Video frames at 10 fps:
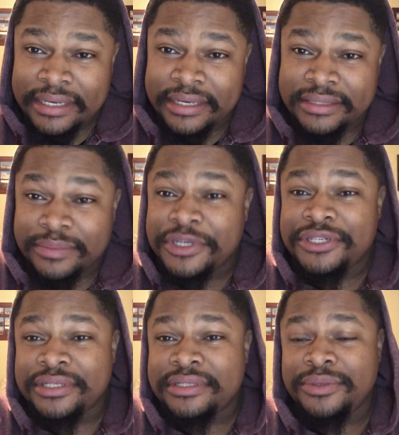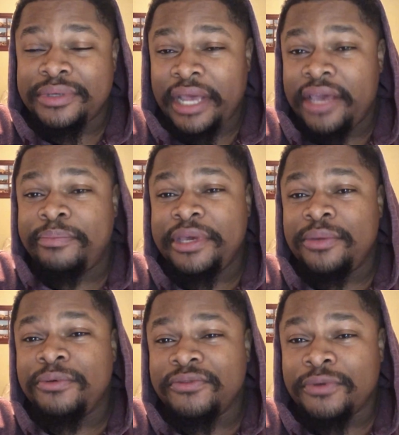submission to an
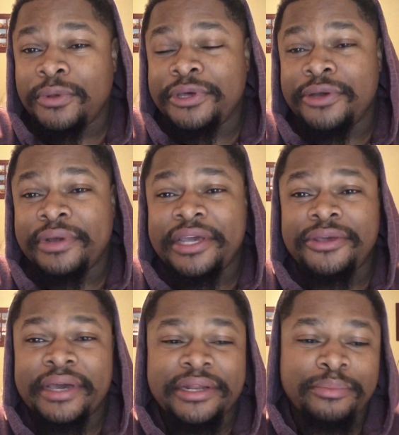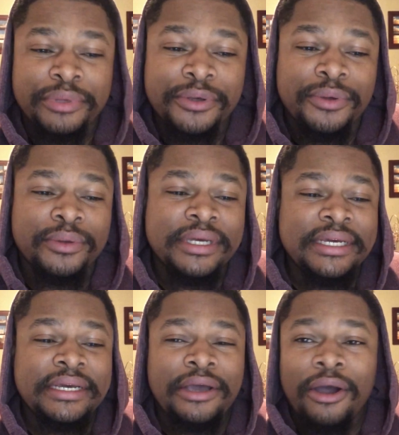AP portfolio, right? You had to build
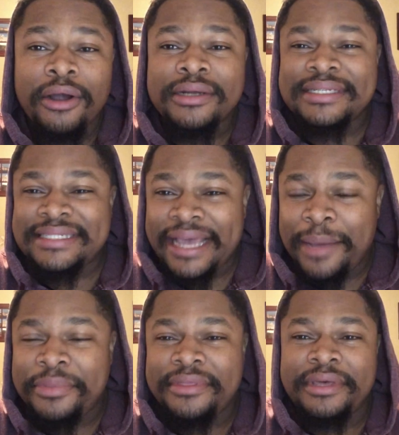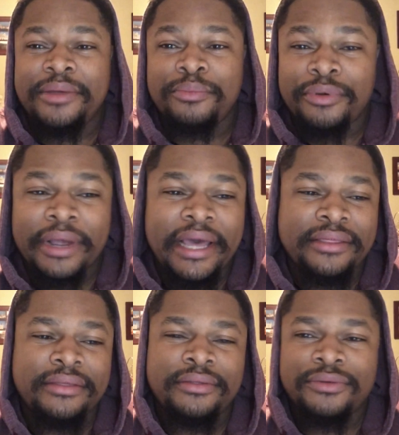art depth and
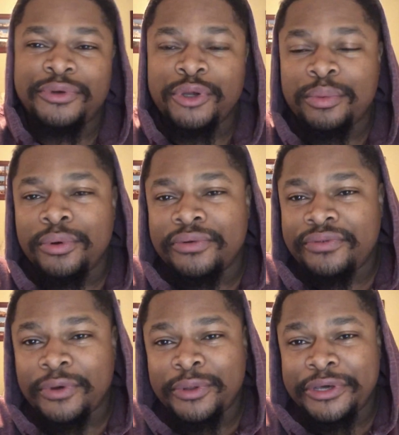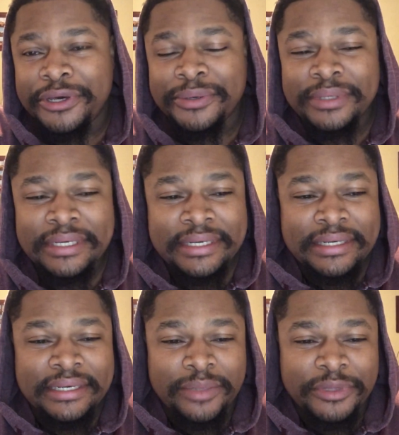breadth through your portfolio.
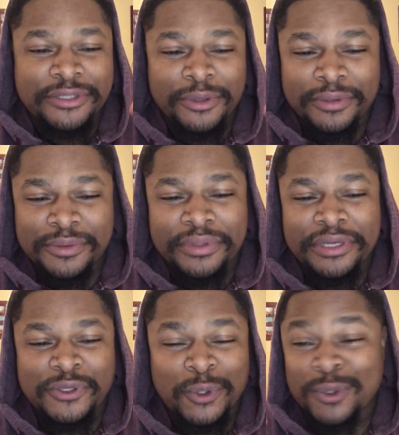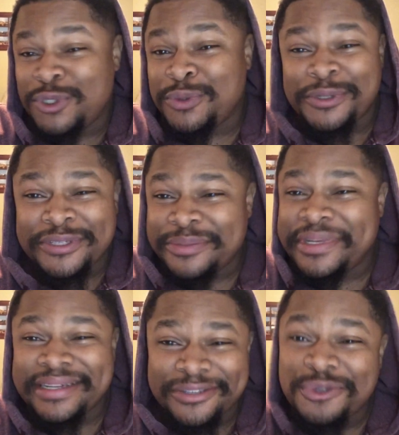That's always what they told you when you're
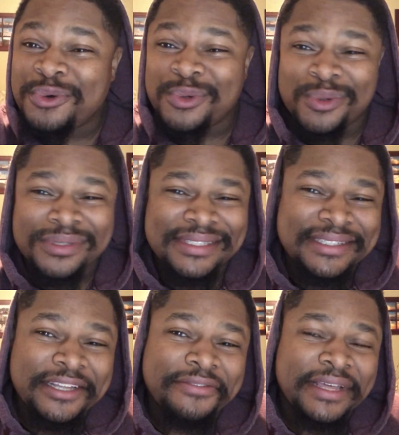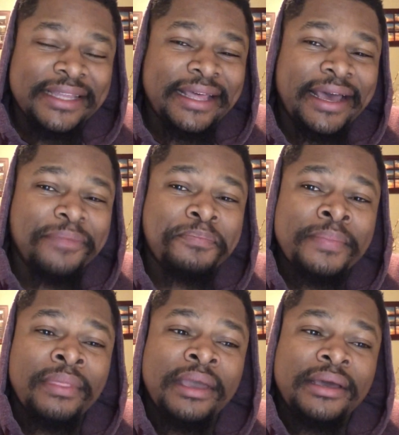submitting to schools and stuff like that.
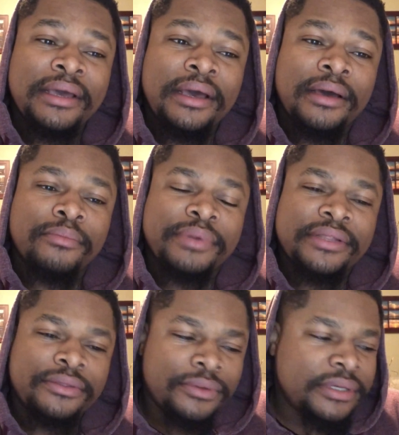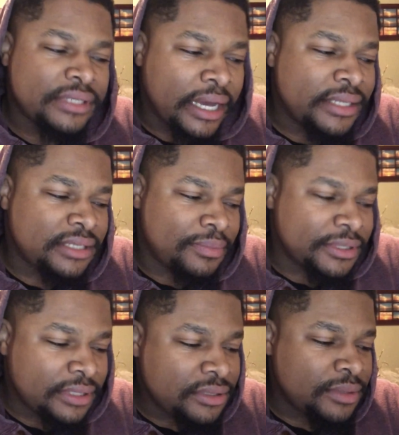But through this concept,
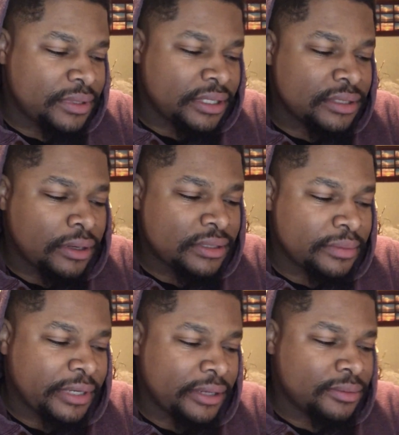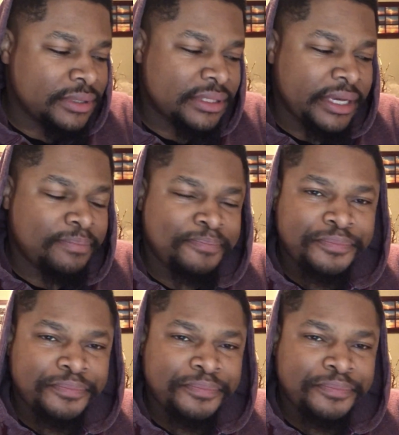essentially what they talked about was that